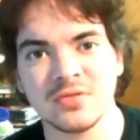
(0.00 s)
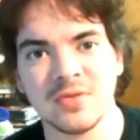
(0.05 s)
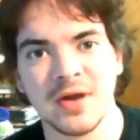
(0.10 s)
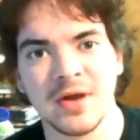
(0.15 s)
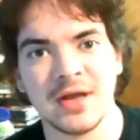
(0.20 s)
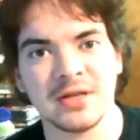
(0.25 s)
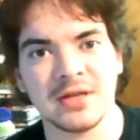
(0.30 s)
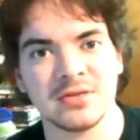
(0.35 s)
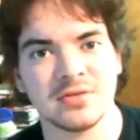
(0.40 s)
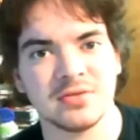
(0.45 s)

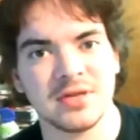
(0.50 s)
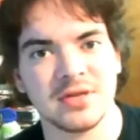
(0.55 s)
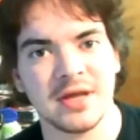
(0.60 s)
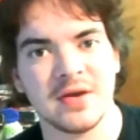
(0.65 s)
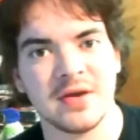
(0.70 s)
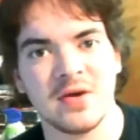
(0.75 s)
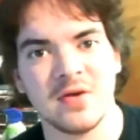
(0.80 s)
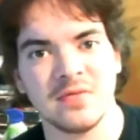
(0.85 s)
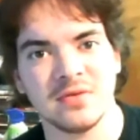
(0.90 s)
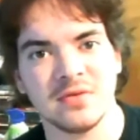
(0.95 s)
trying to
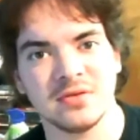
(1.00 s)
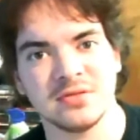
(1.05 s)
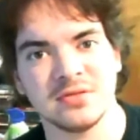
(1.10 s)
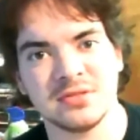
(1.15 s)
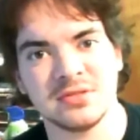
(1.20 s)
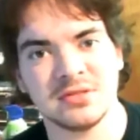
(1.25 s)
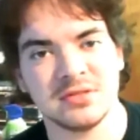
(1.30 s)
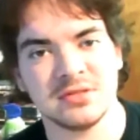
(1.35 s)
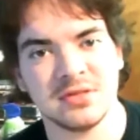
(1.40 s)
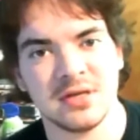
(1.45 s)
take over
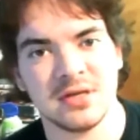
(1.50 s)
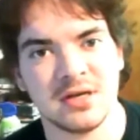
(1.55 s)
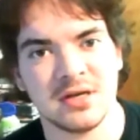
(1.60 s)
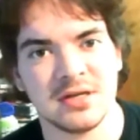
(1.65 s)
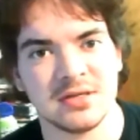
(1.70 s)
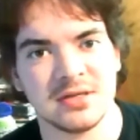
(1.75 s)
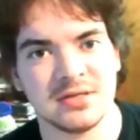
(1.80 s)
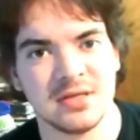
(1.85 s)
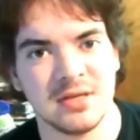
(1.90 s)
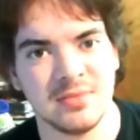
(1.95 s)

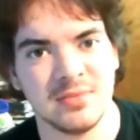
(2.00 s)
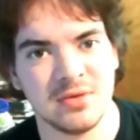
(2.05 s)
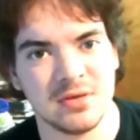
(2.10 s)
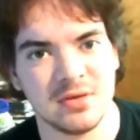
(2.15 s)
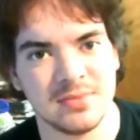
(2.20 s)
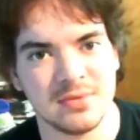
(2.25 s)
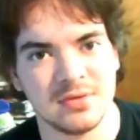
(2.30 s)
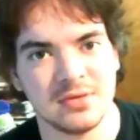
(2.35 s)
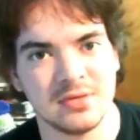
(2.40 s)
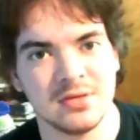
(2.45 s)

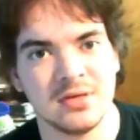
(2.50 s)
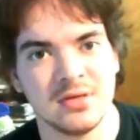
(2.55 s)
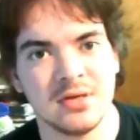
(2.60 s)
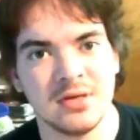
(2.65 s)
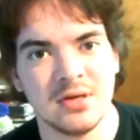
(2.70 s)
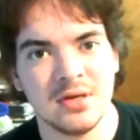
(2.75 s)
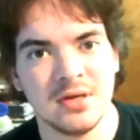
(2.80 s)
T-Mobile,